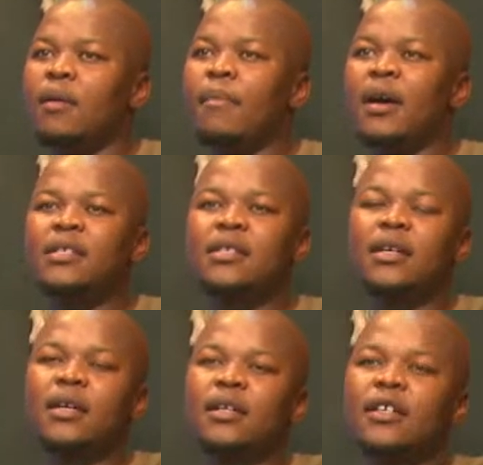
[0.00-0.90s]

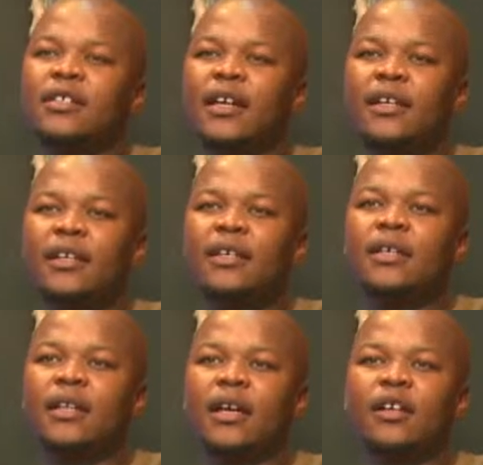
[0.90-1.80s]
master the
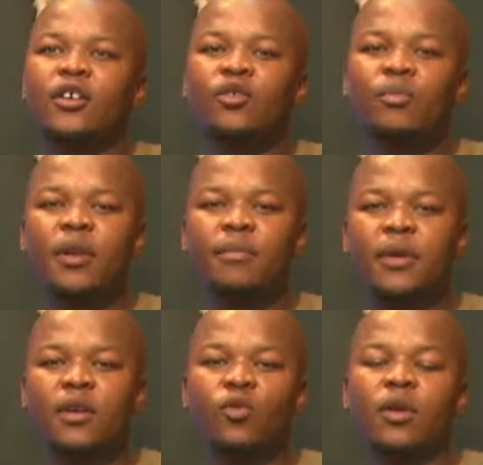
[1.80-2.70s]
technique that a human
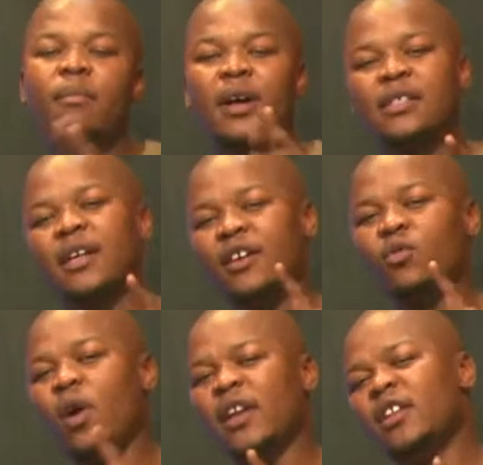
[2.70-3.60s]
being will master
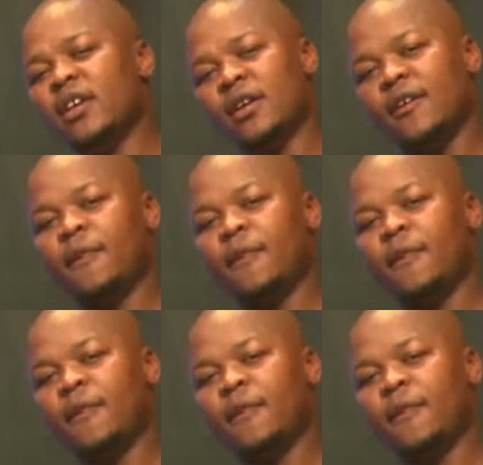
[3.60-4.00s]
in one year.